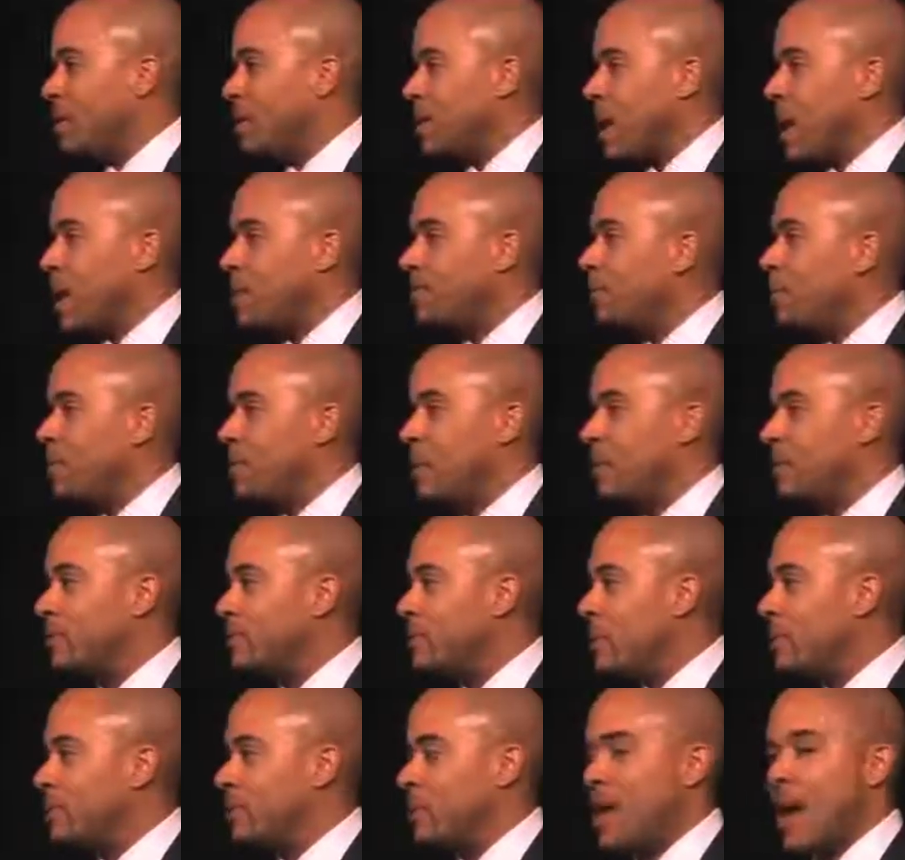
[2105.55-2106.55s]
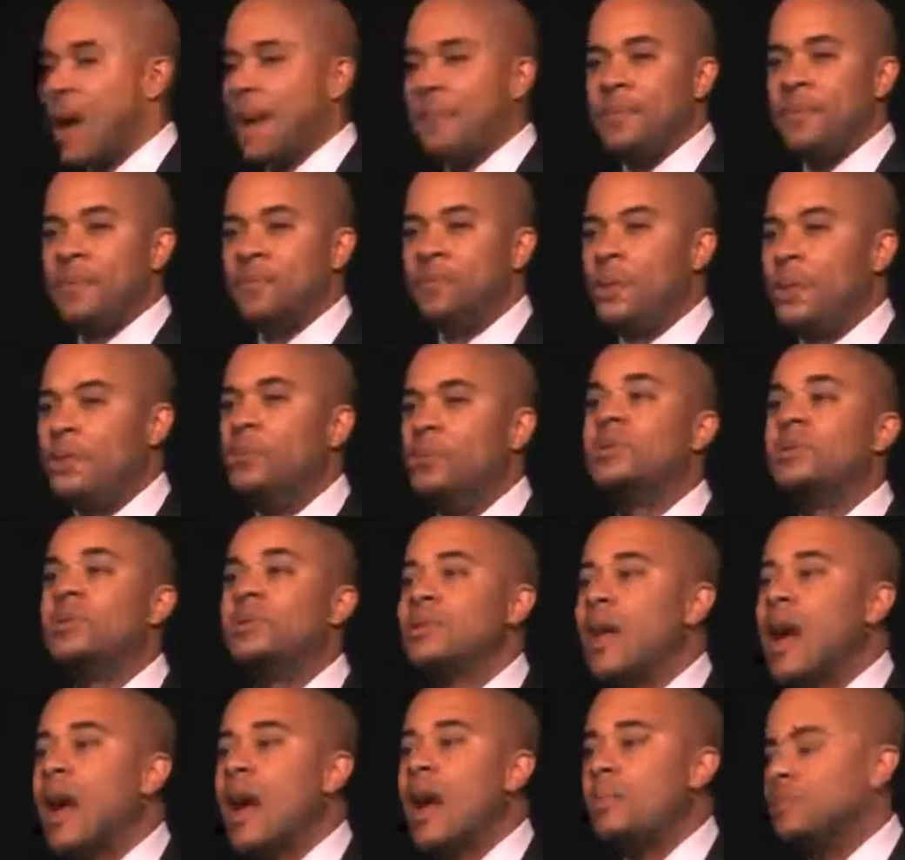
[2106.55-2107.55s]
God forbid if something happens where you
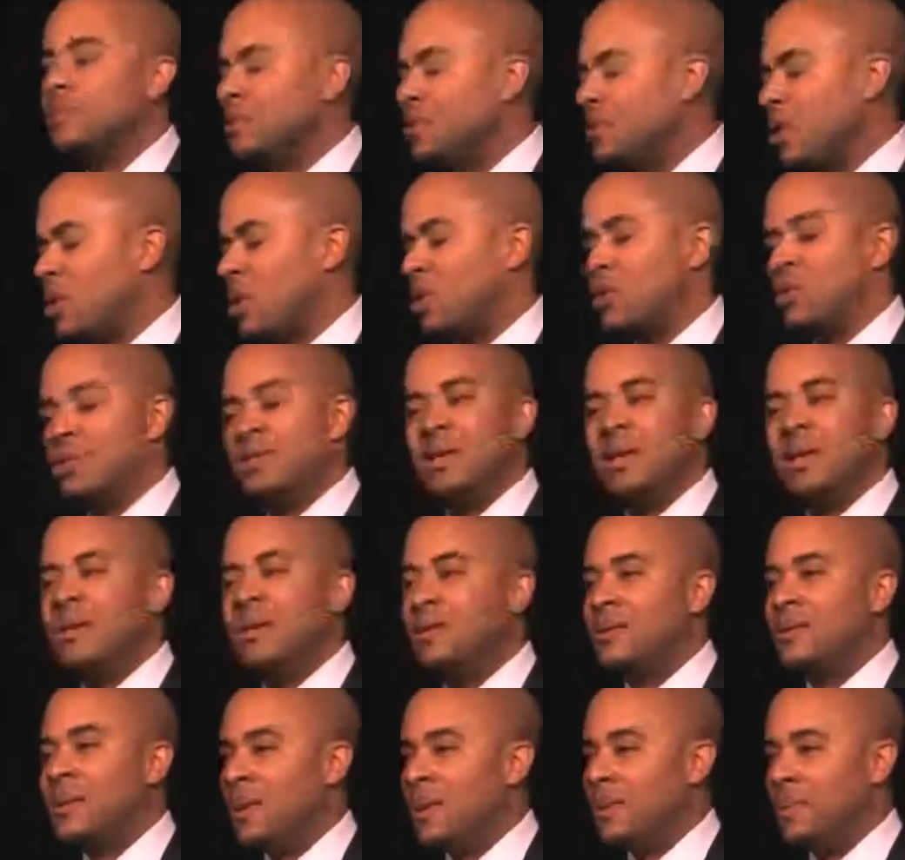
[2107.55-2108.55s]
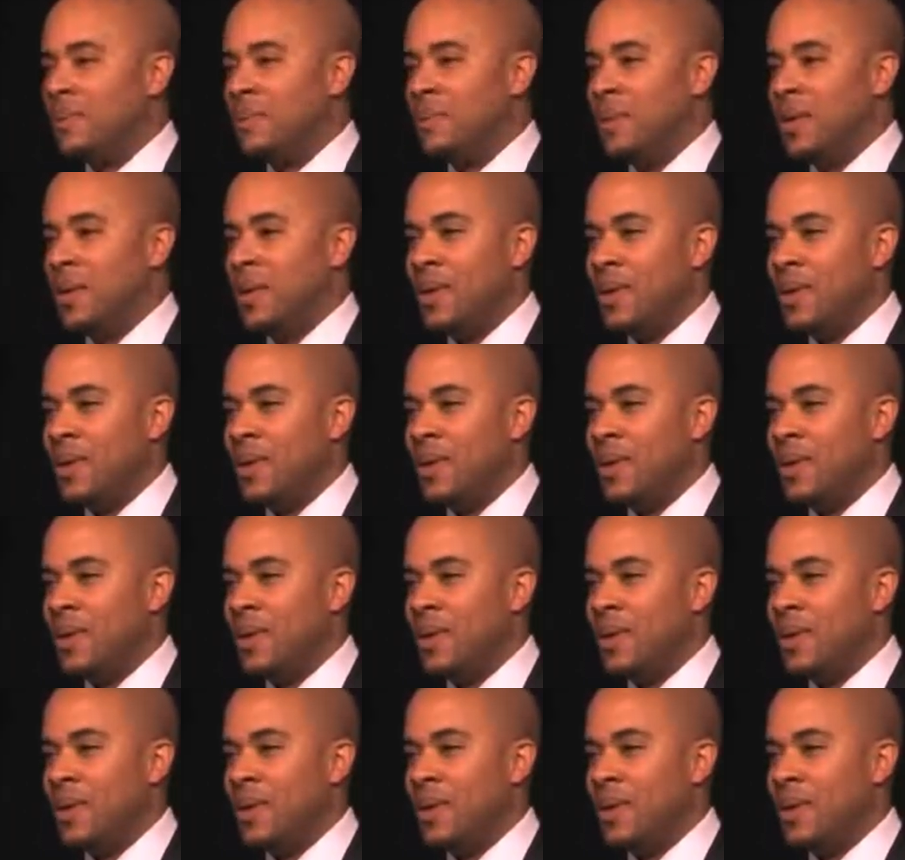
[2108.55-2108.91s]
stop, so does the income.